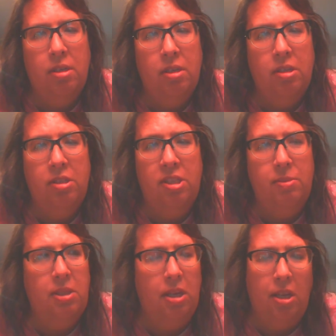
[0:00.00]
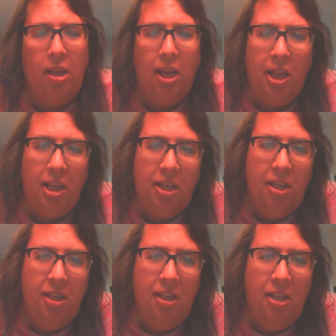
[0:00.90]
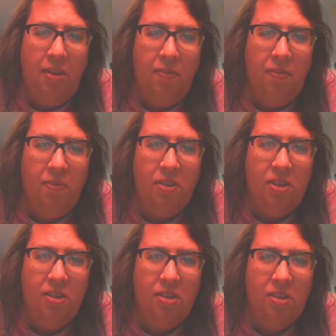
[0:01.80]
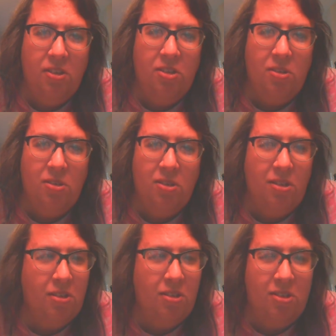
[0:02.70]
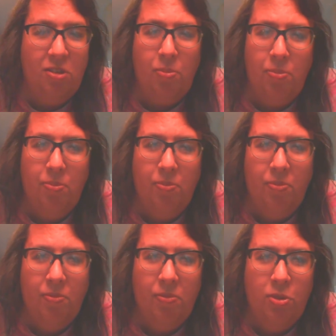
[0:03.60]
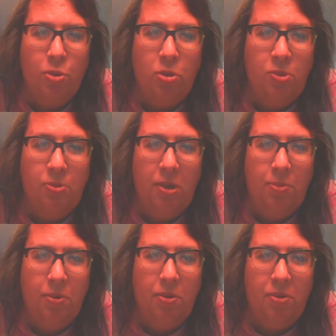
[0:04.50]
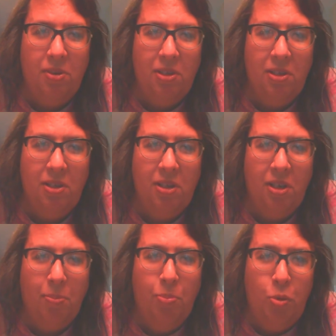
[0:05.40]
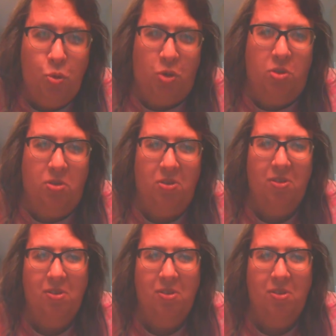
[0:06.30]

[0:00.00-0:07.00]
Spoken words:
It seems like I give certain source people a boost